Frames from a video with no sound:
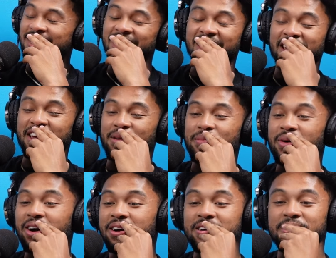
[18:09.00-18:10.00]
Dang,
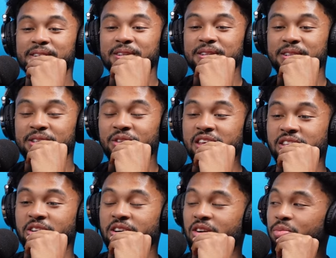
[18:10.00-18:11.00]
bro. You think
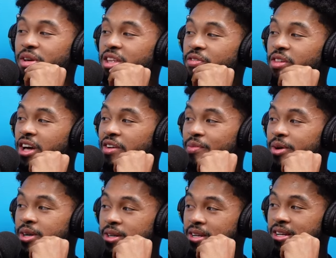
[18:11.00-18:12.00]
Dirk gonna be in there for life, bro?